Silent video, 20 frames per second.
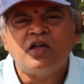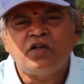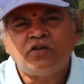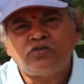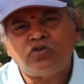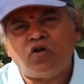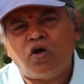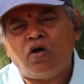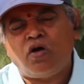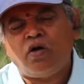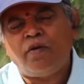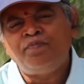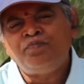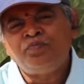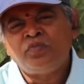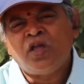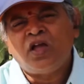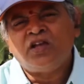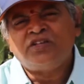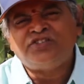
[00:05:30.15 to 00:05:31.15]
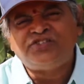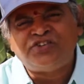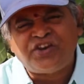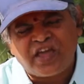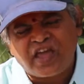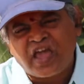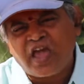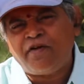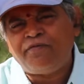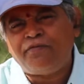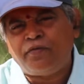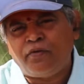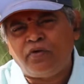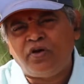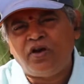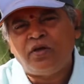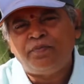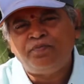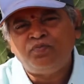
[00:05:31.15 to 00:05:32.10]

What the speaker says: So, sticky food